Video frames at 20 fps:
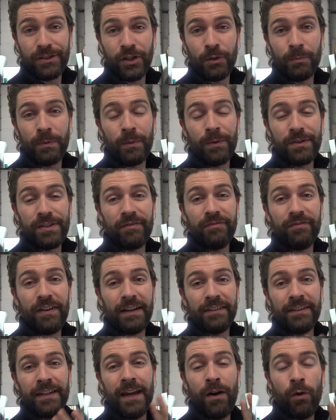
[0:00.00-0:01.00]
it to me was the
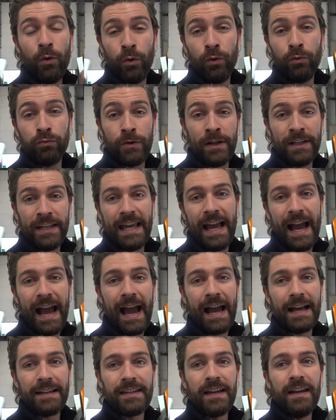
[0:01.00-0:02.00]
fact that it already
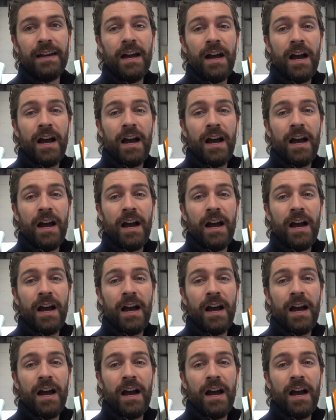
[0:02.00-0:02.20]
had